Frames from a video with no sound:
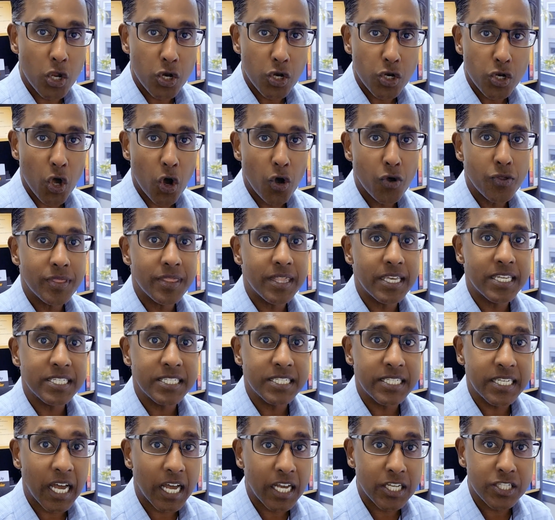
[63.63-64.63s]
Note, this
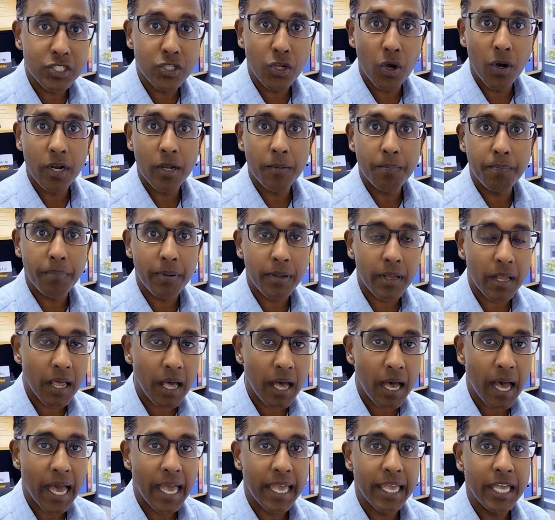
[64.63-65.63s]
does not
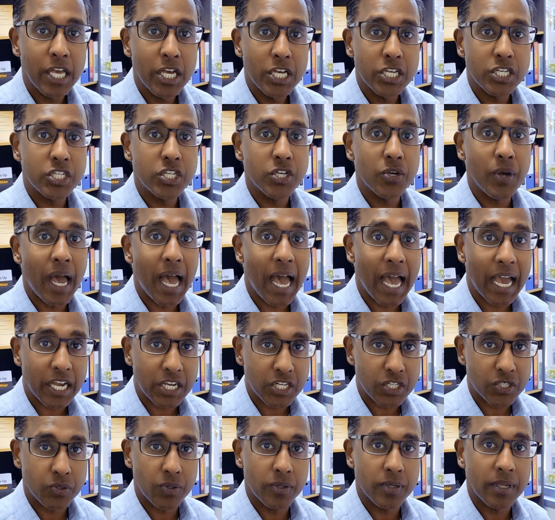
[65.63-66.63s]
apply to
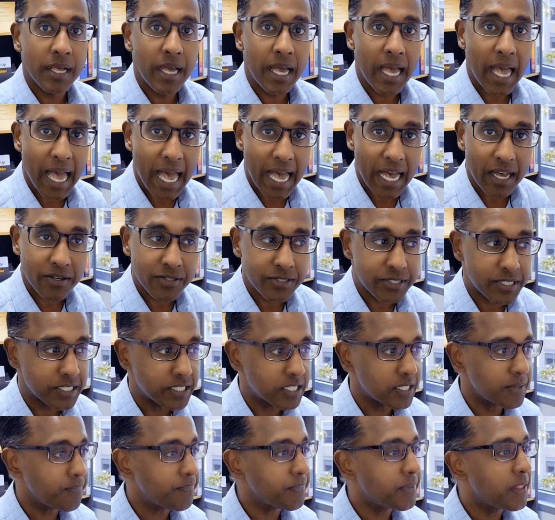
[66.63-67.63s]
actual
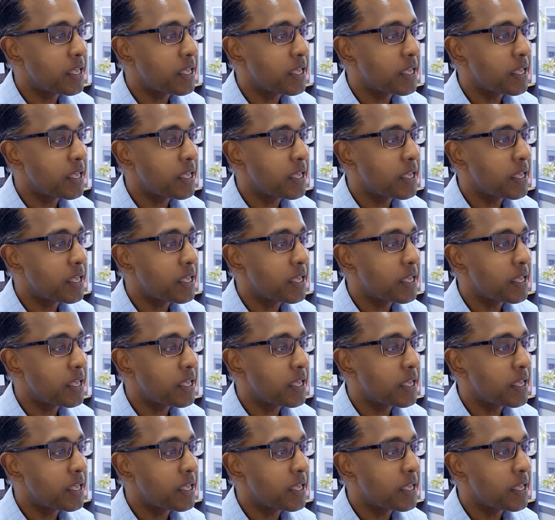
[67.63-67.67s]
houses.